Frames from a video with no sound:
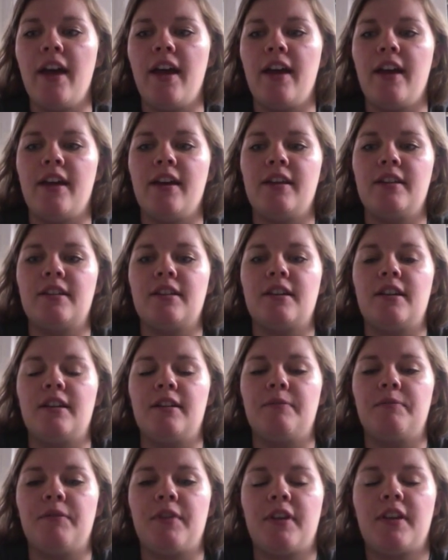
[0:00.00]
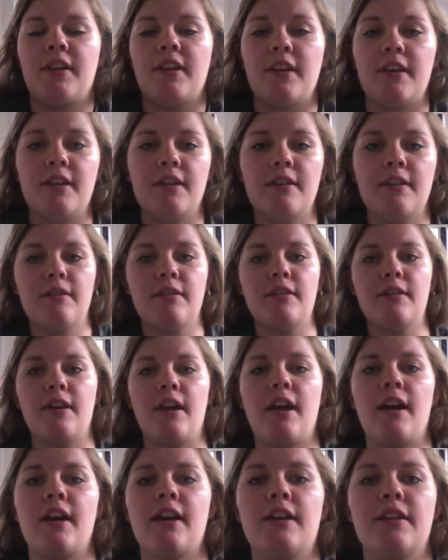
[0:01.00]
and um, he
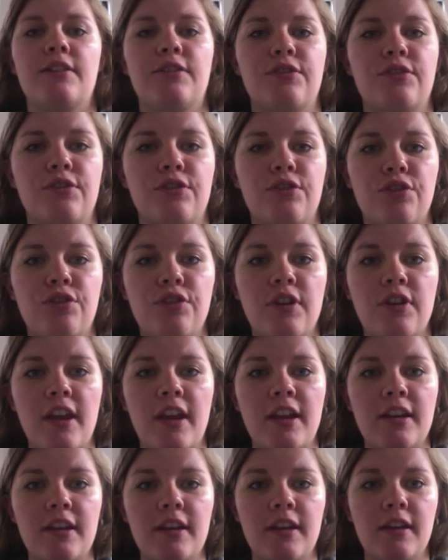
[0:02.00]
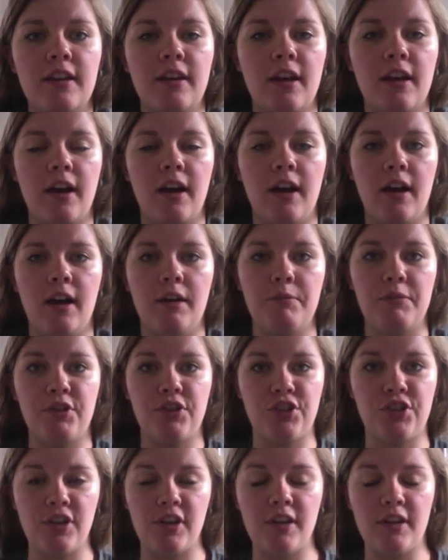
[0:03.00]
has created a
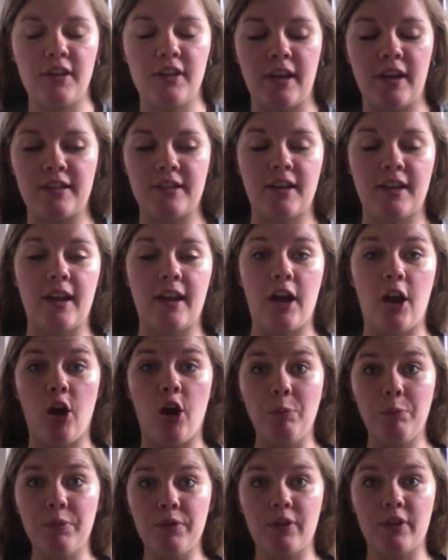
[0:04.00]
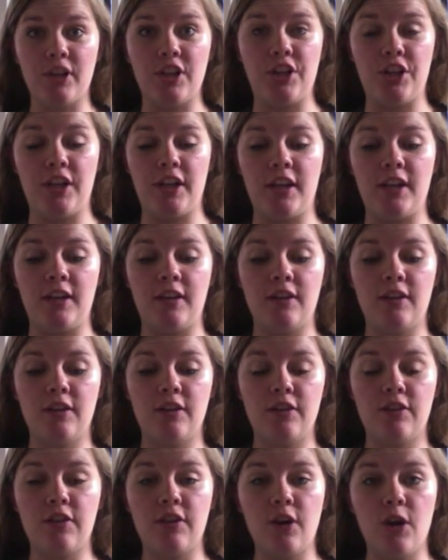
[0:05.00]
machine that's going to help clean
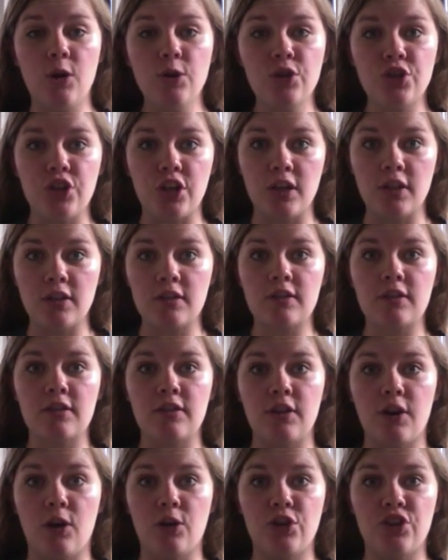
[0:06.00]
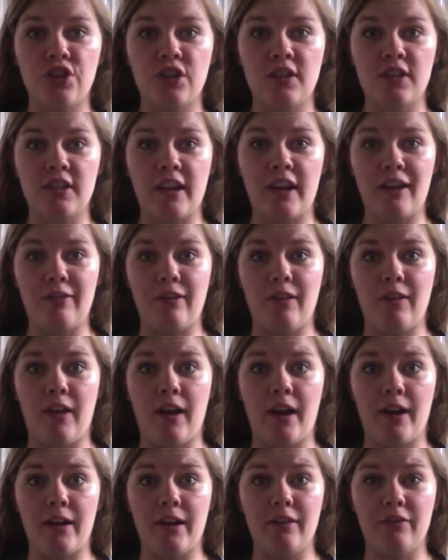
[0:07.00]
the oceans. The oceans have a
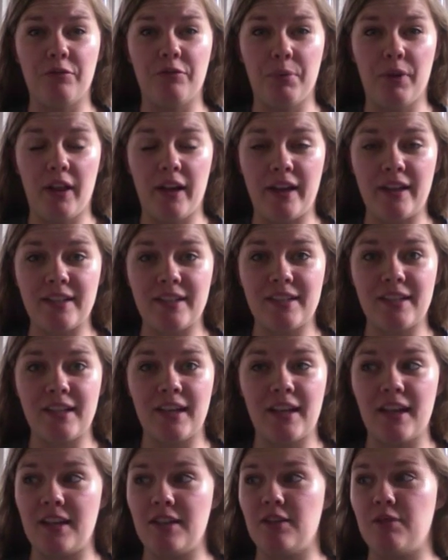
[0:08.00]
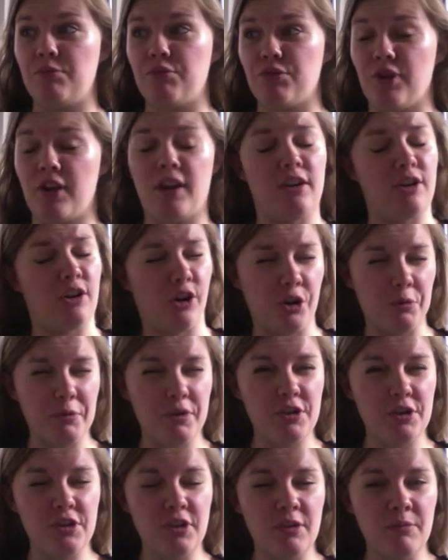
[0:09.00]
lot of plastic and debris and
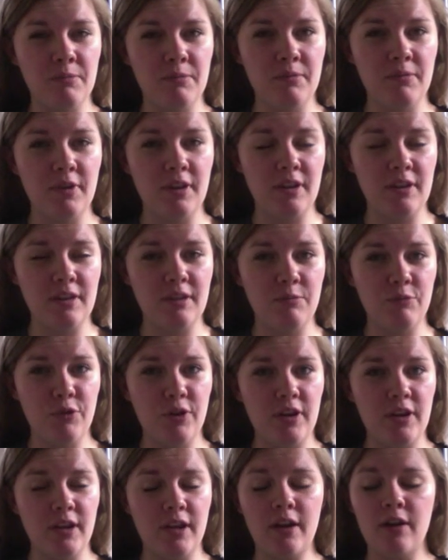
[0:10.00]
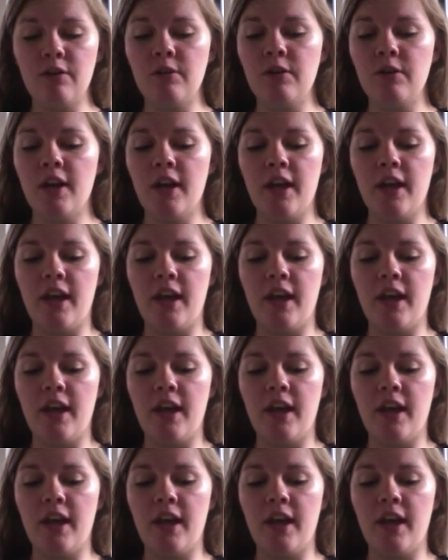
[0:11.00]
garbage them, in them right now